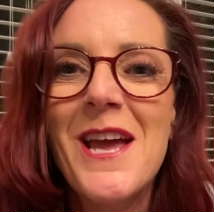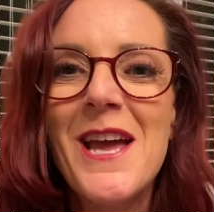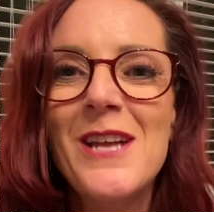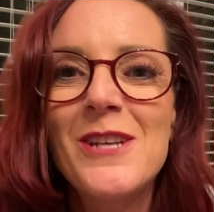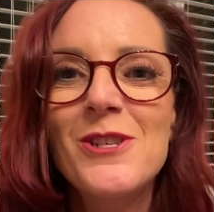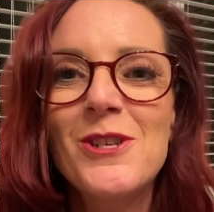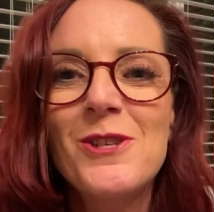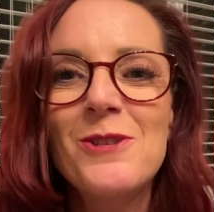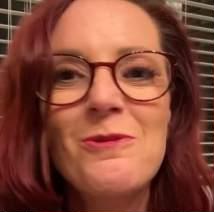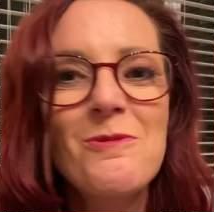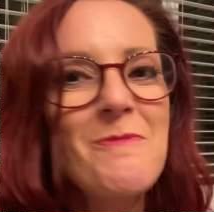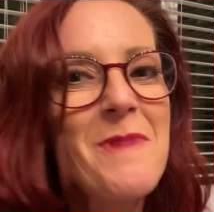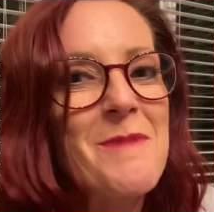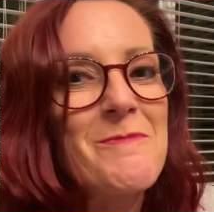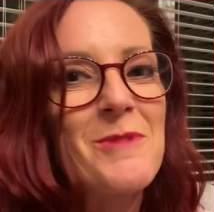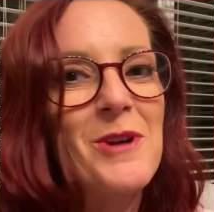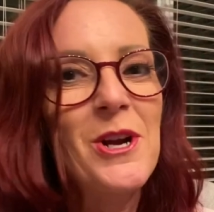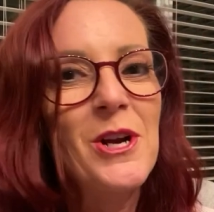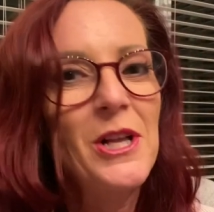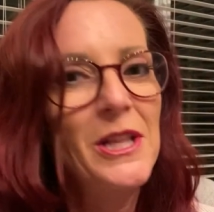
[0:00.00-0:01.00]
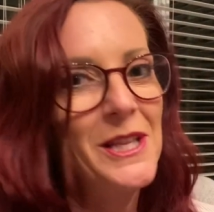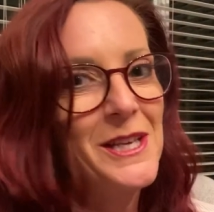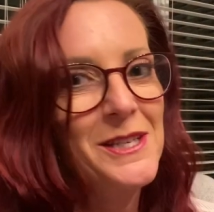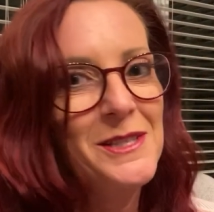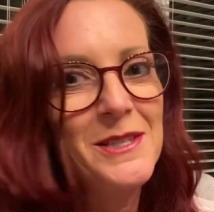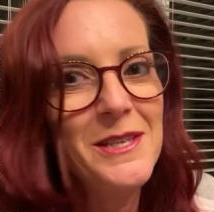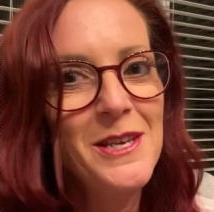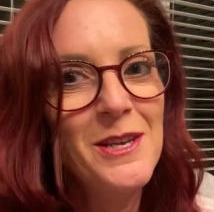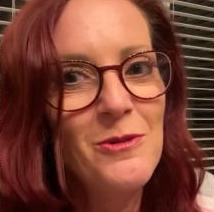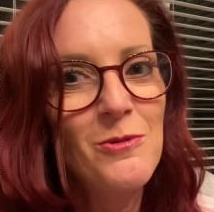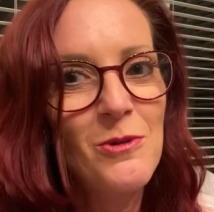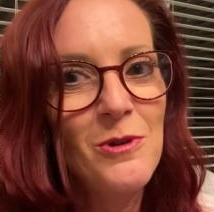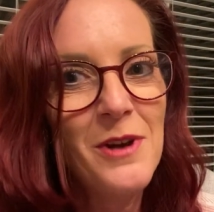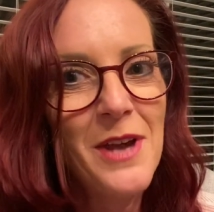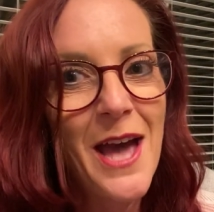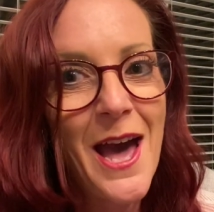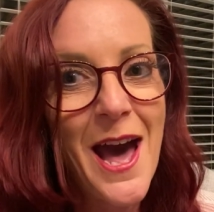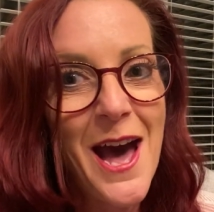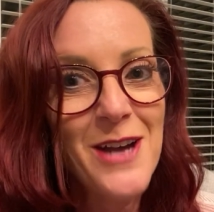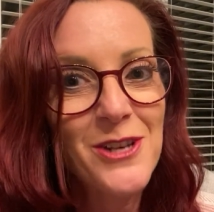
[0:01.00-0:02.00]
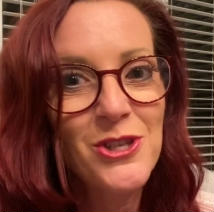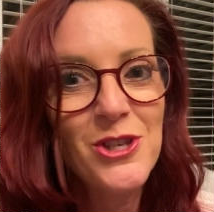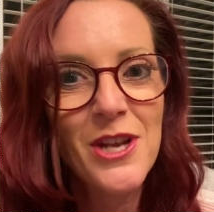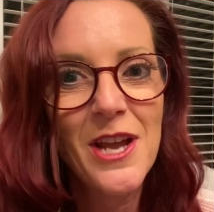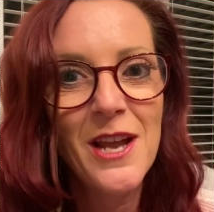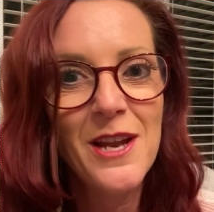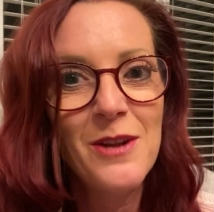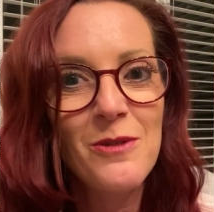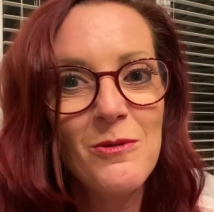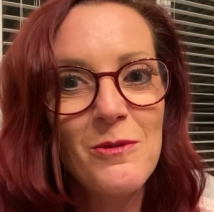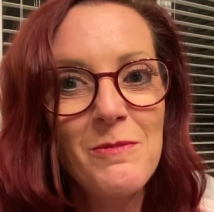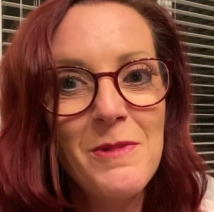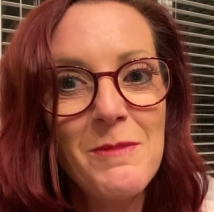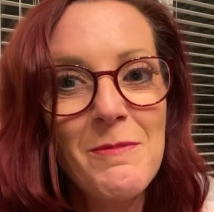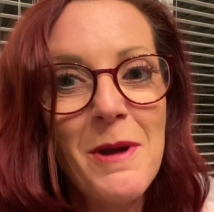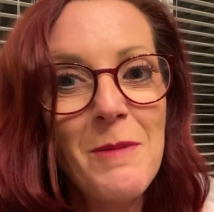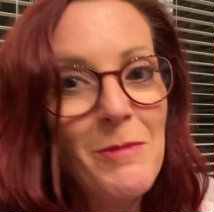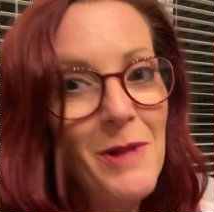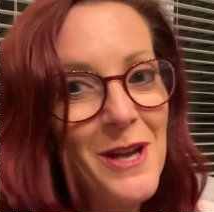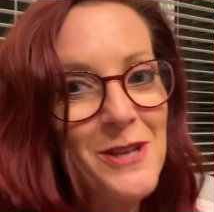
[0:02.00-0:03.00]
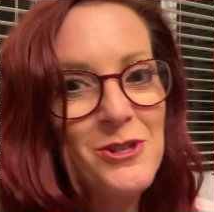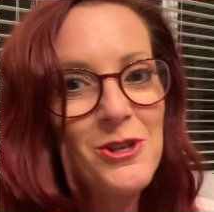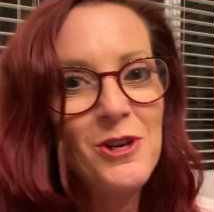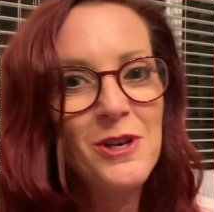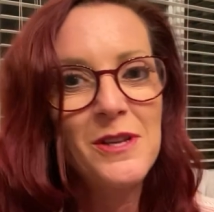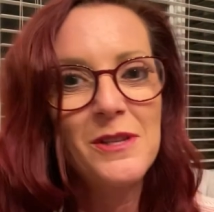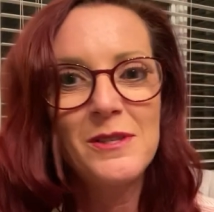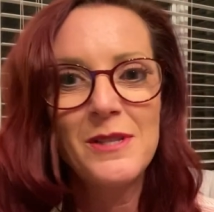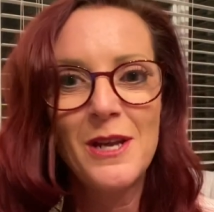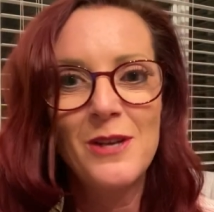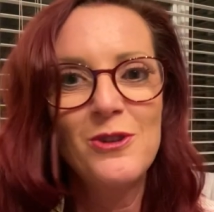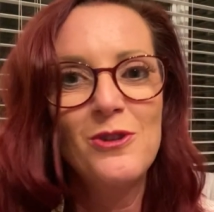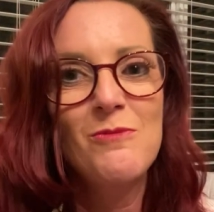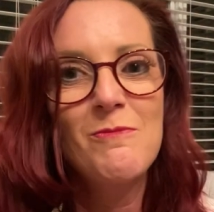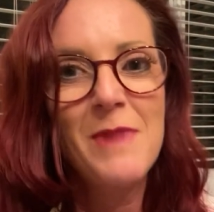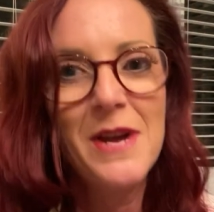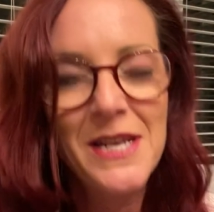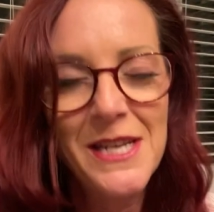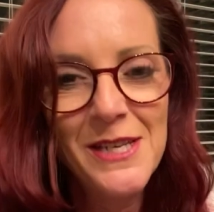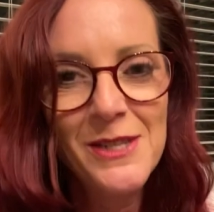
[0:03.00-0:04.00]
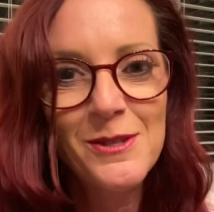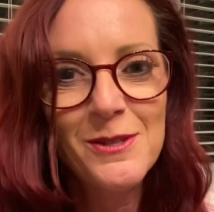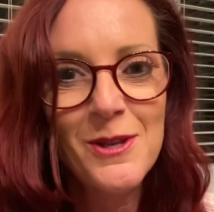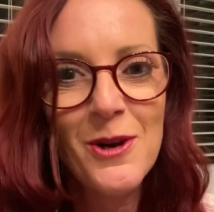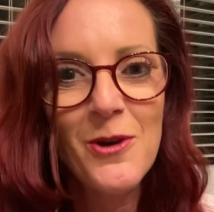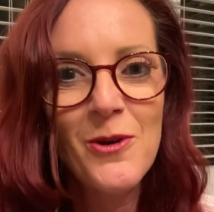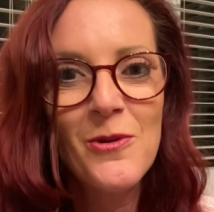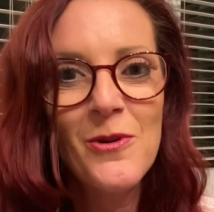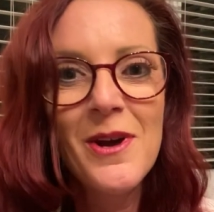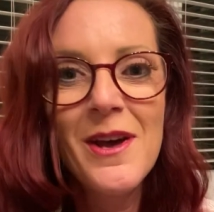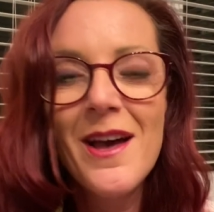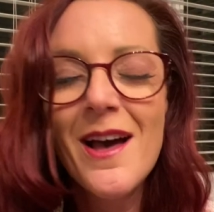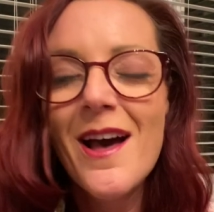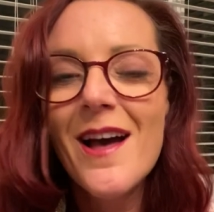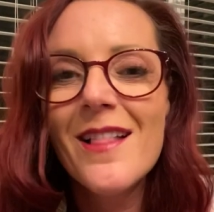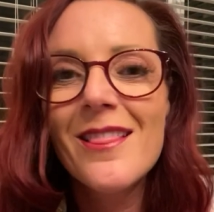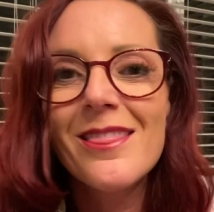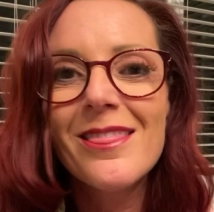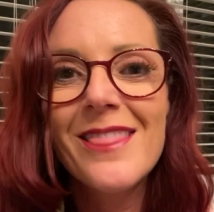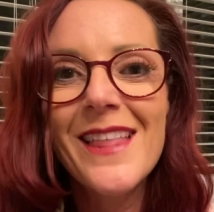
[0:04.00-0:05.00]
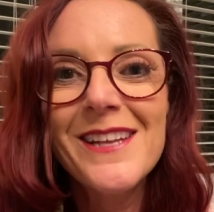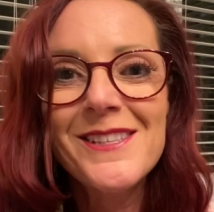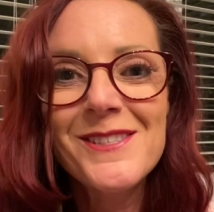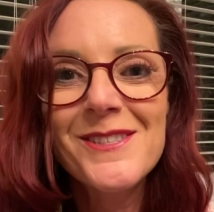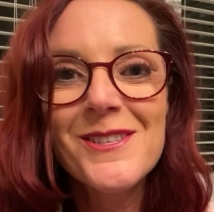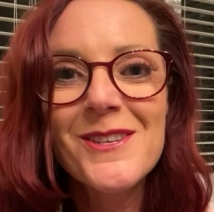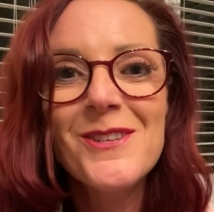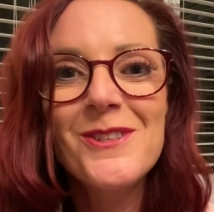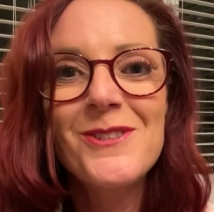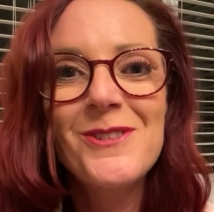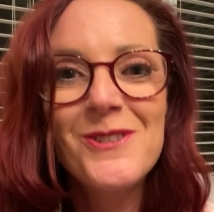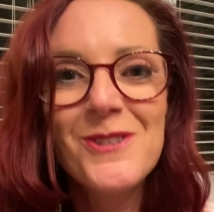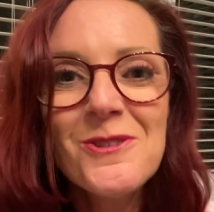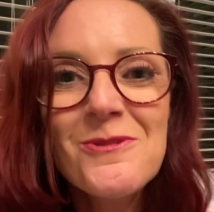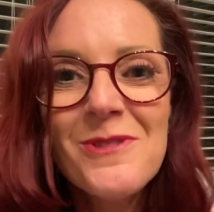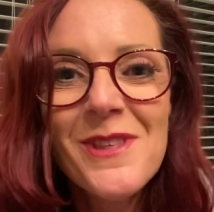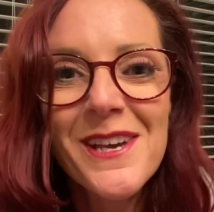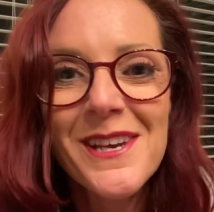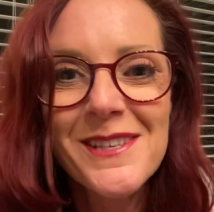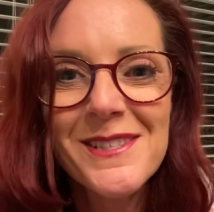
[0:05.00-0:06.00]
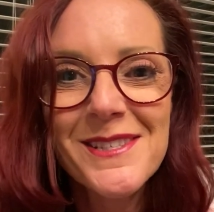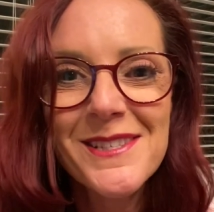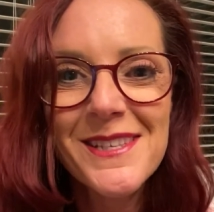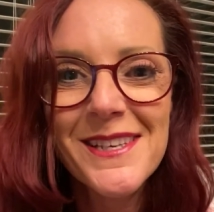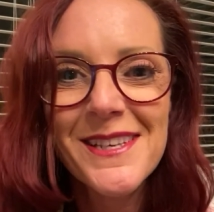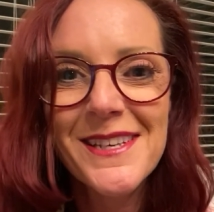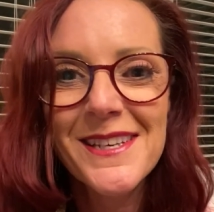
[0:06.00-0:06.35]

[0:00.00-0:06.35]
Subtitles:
And just remember, clicks equal cash, and it would be my pleasure to send you money. So let's do this.